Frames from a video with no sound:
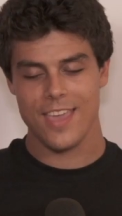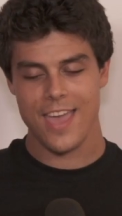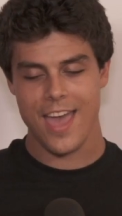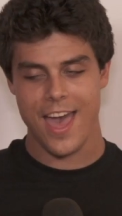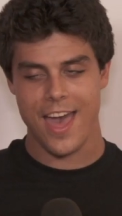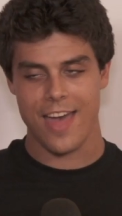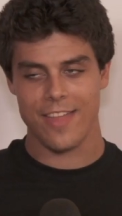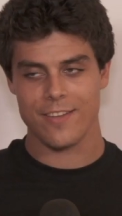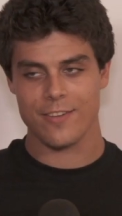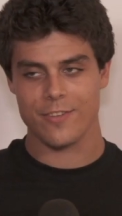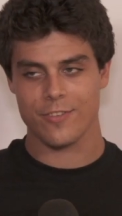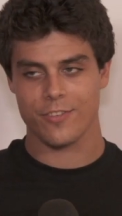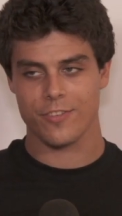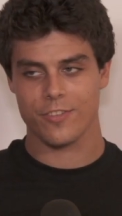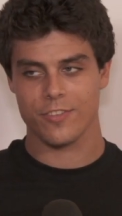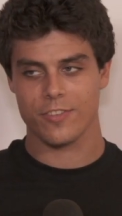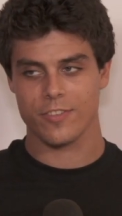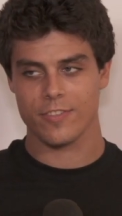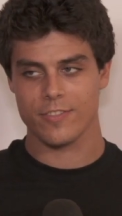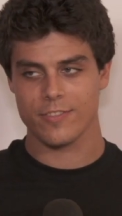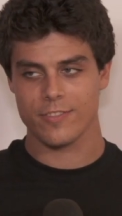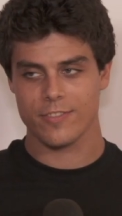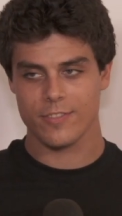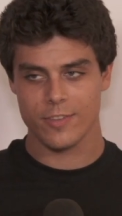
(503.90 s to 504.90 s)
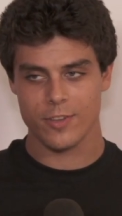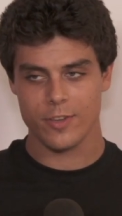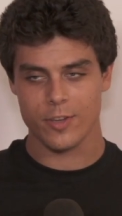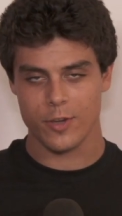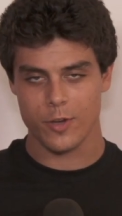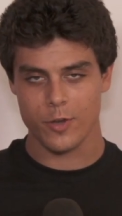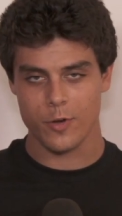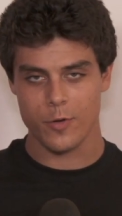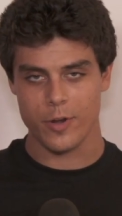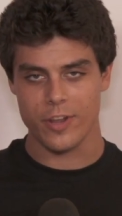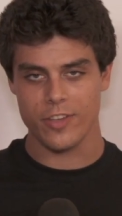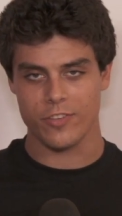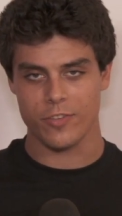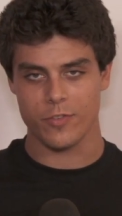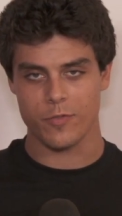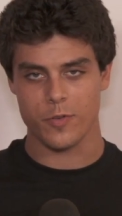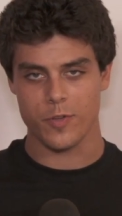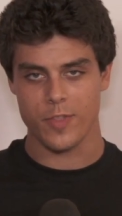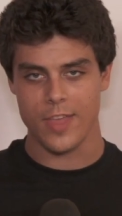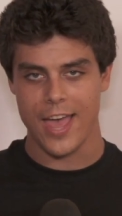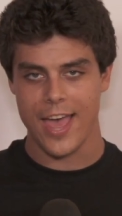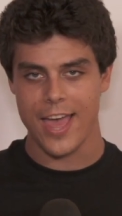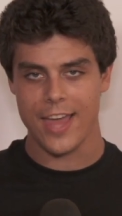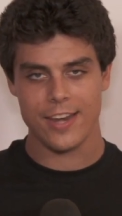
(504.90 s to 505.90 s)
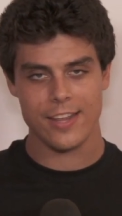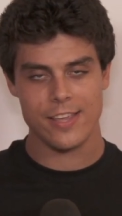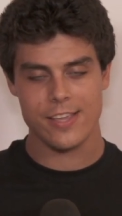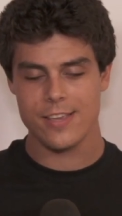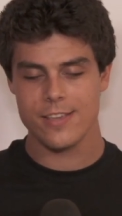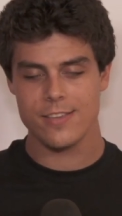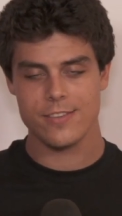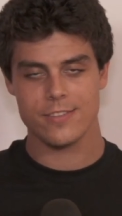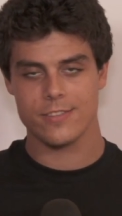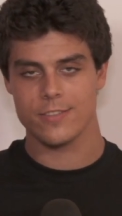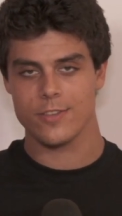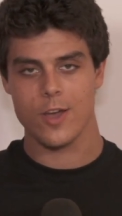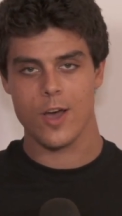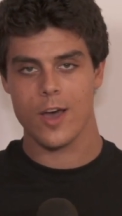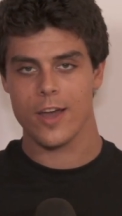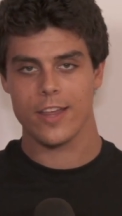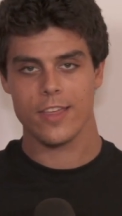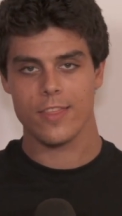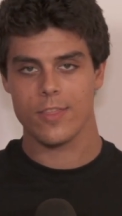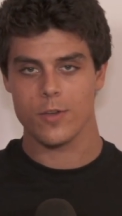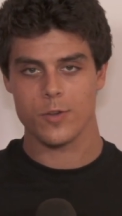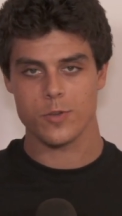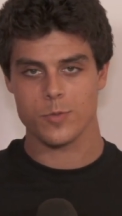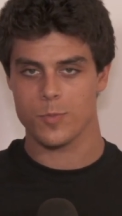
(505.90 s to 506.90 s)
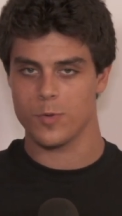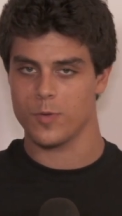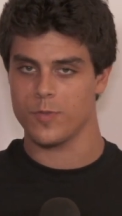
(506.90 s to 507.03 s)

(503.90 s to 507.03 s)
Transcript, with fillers: Yeah, there's a good reason for that. He's not in those